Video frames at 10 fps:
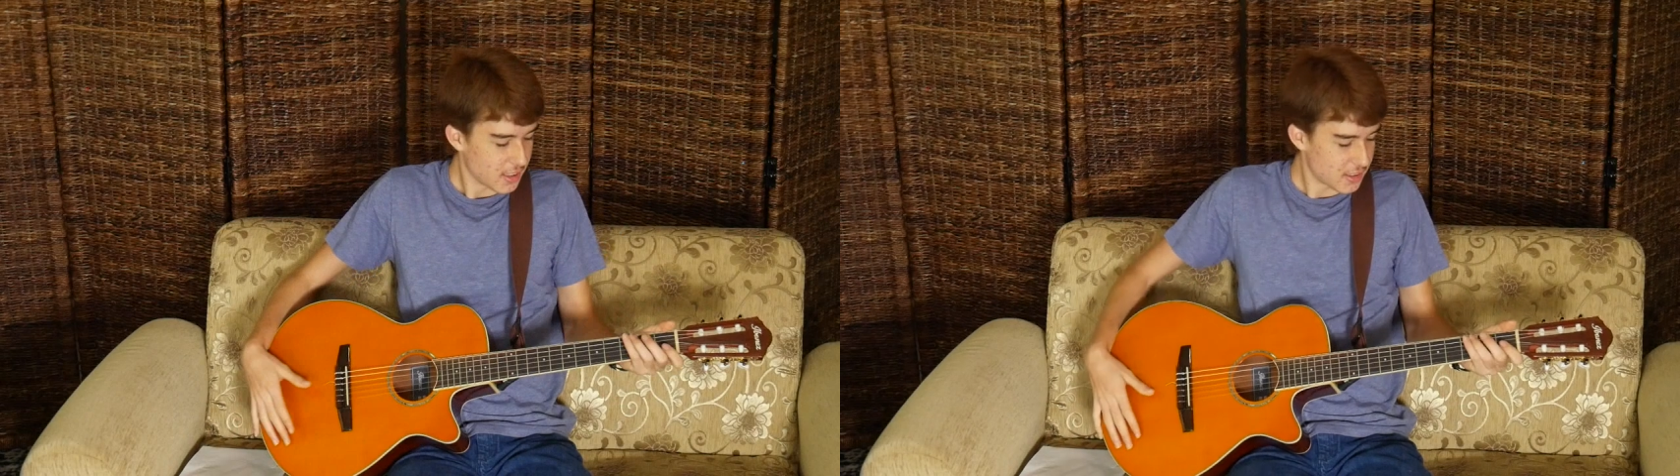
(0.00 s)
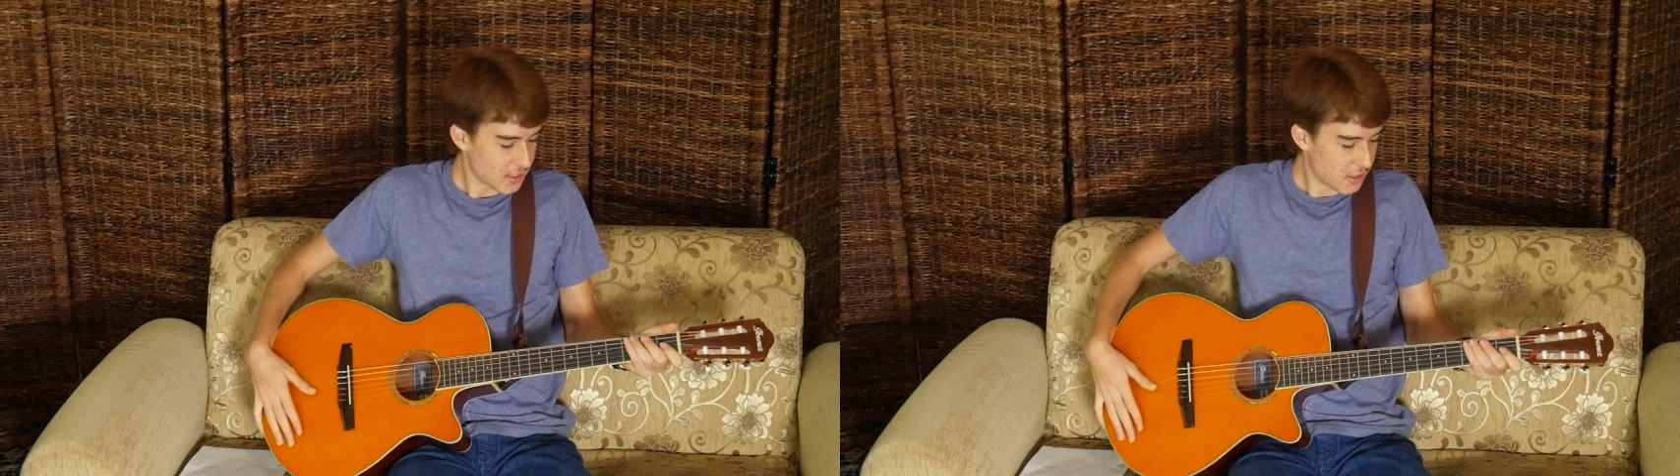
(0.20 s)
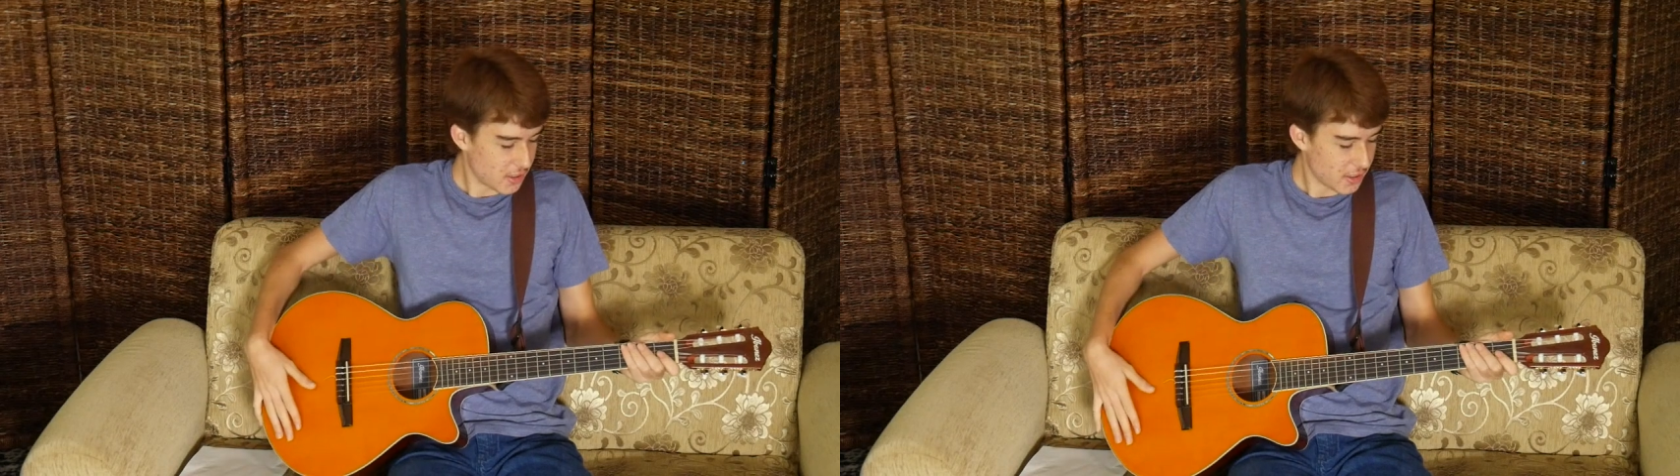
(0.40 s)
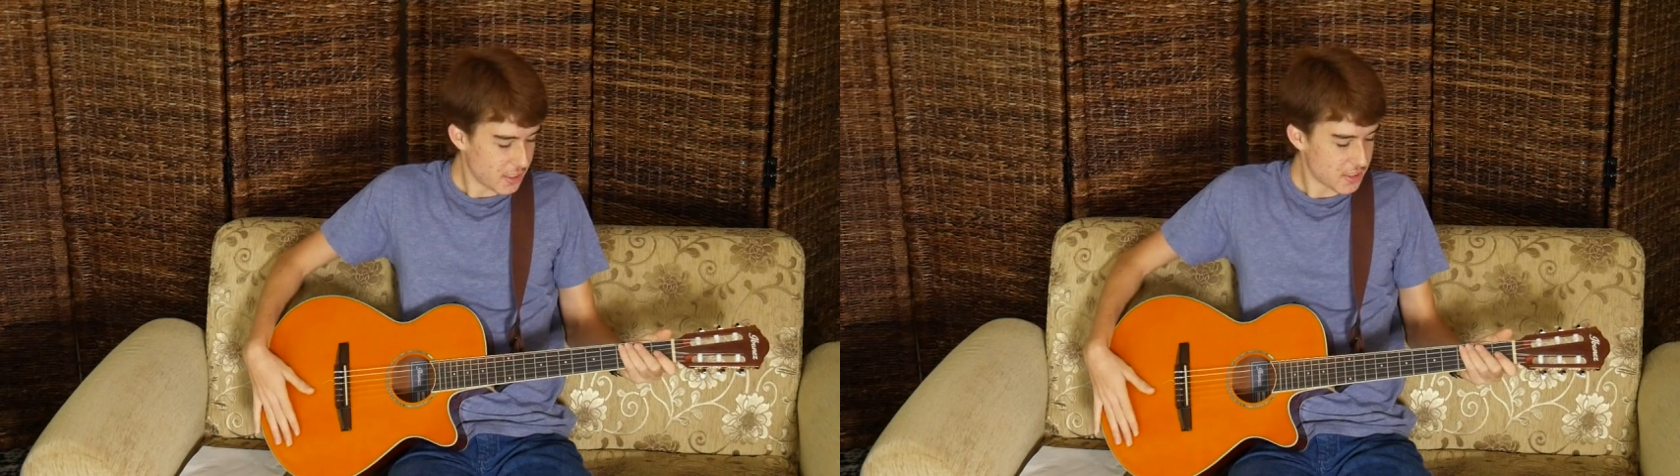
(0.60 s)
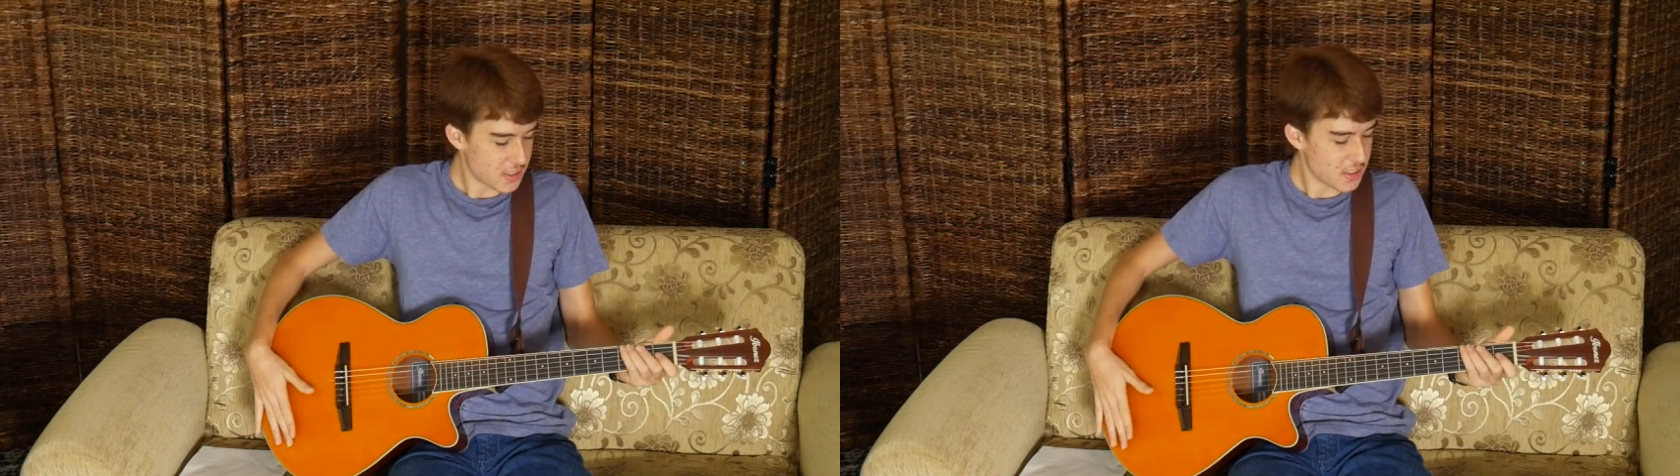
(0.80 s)
So
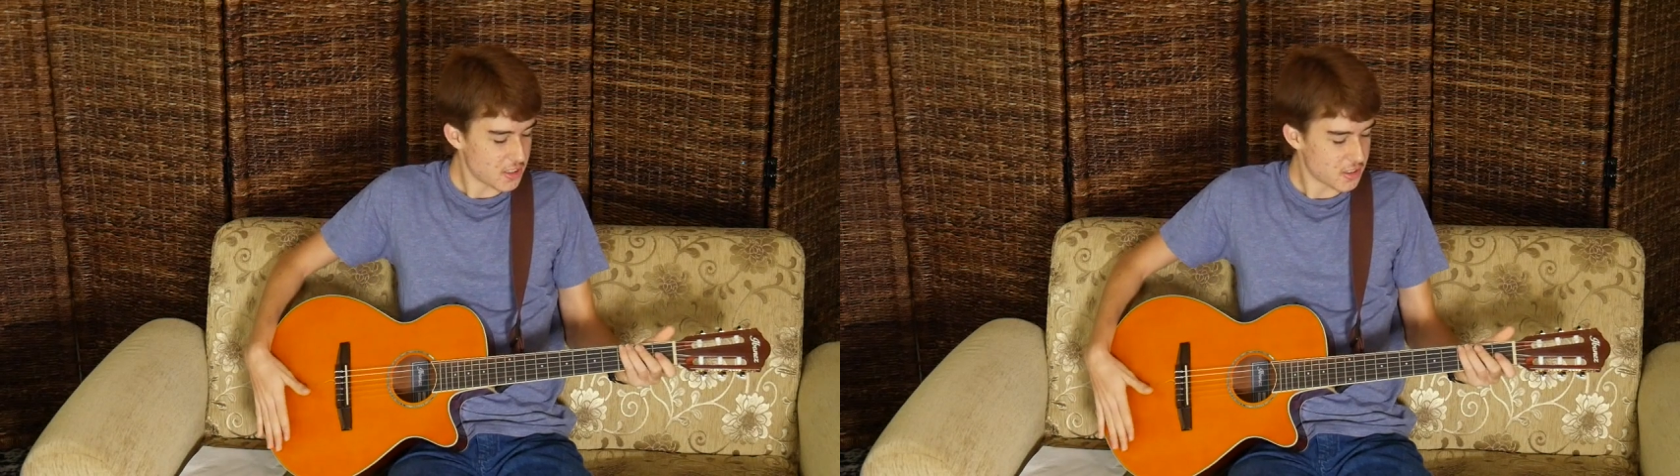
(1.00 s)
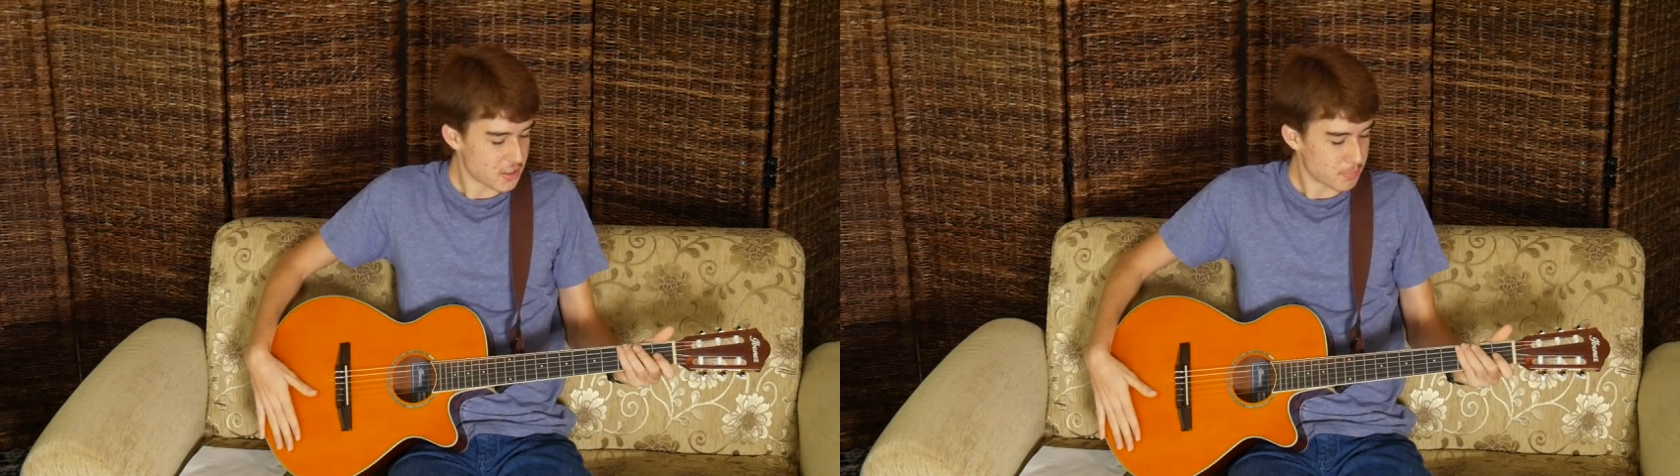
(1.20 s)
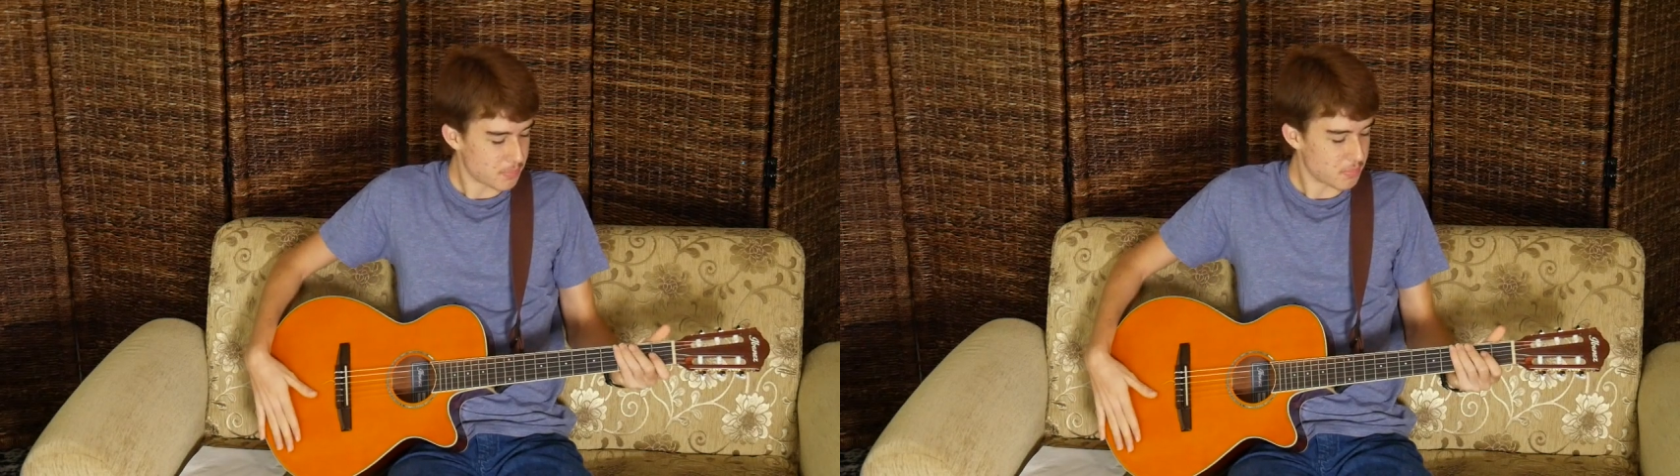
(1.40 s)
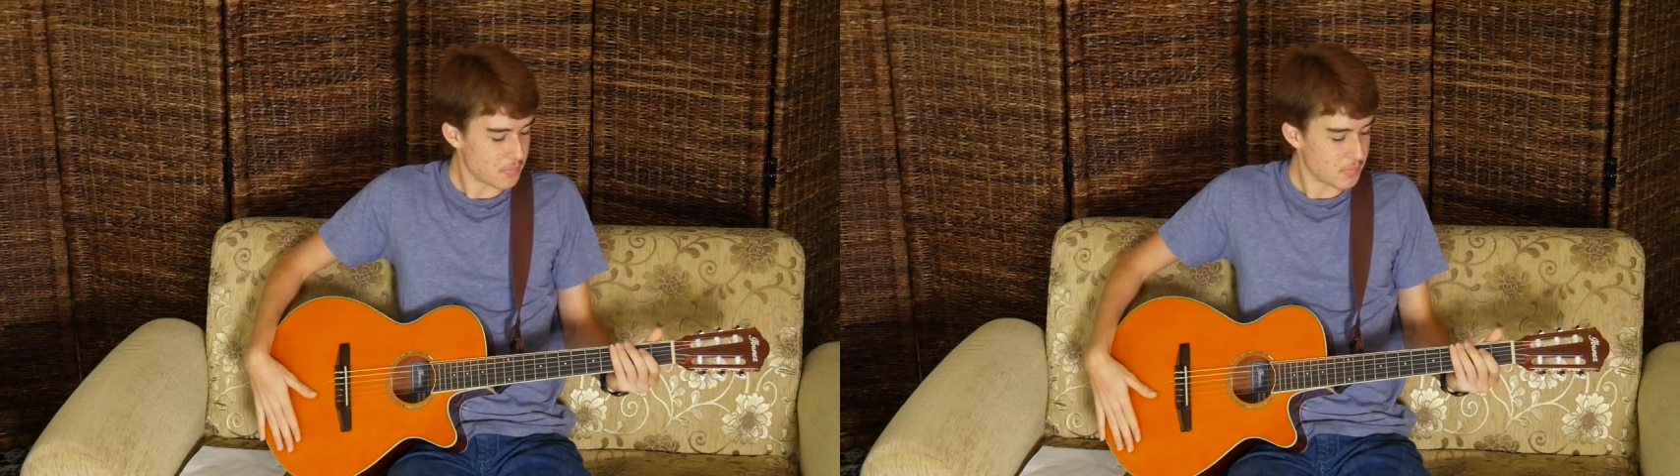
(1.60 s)
this is